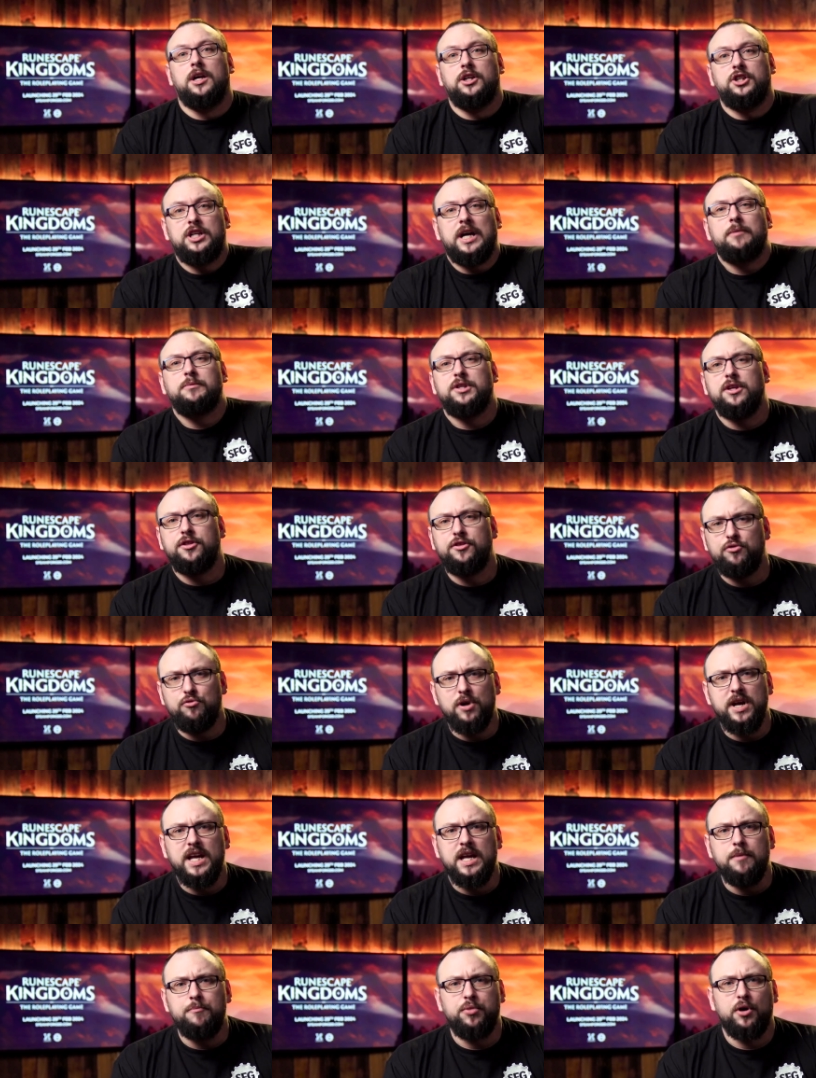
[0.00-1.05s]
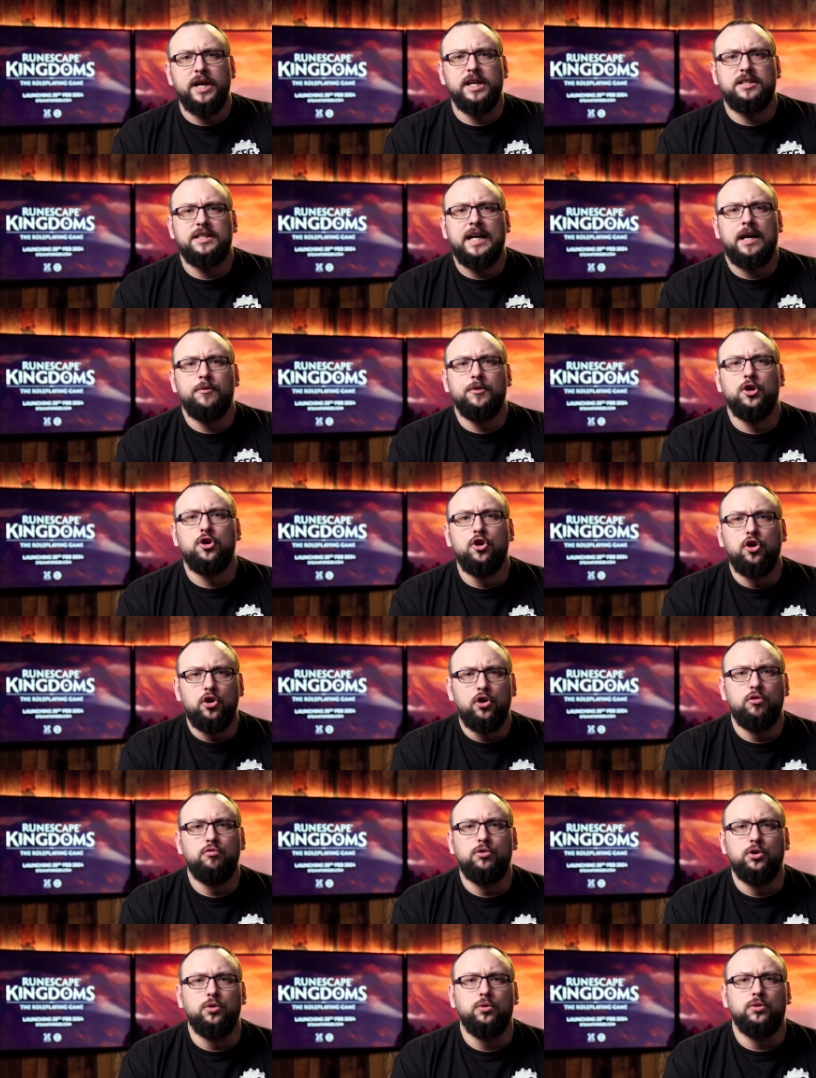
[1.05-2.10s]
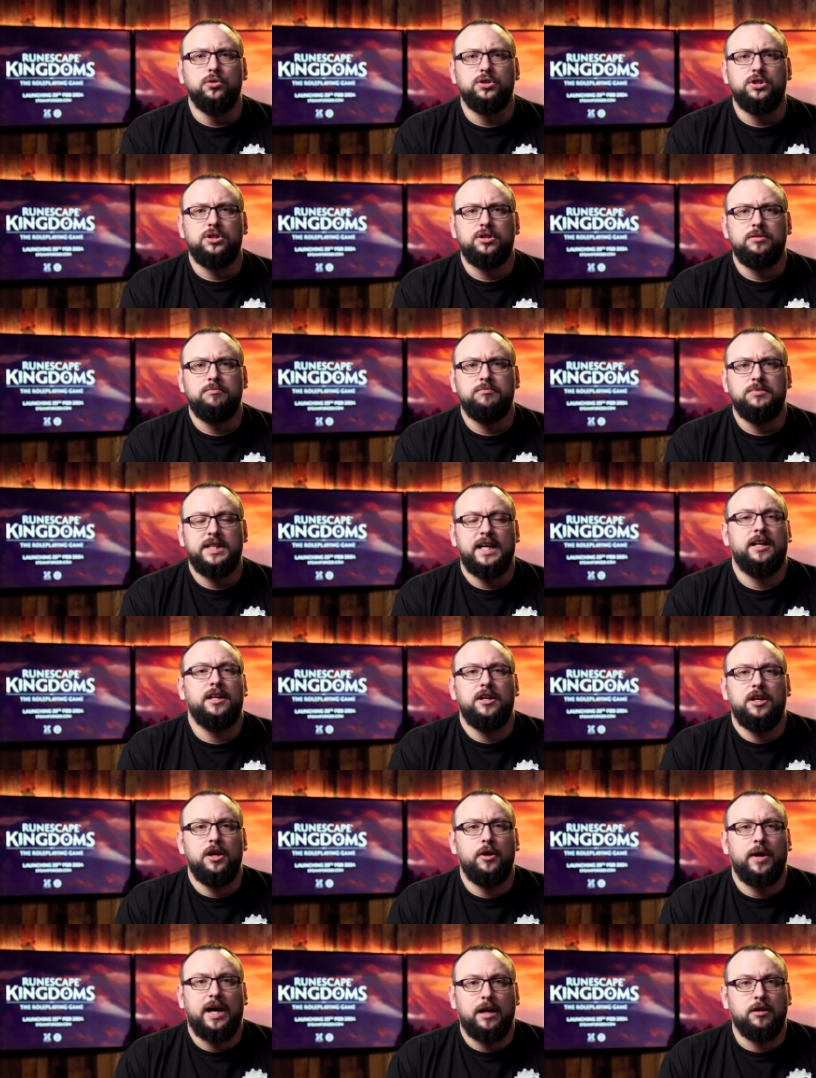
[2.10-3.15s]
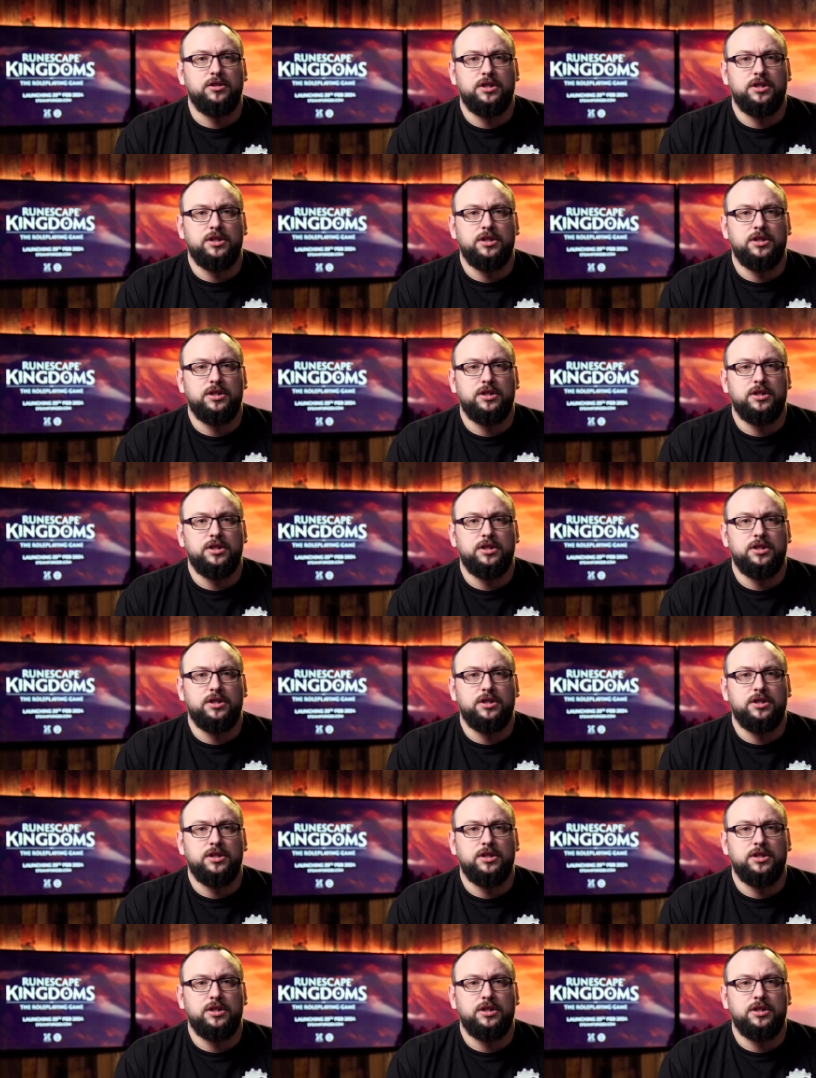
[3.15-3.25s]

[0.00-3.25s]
Chapter 3 breaks down the core rules, telling you how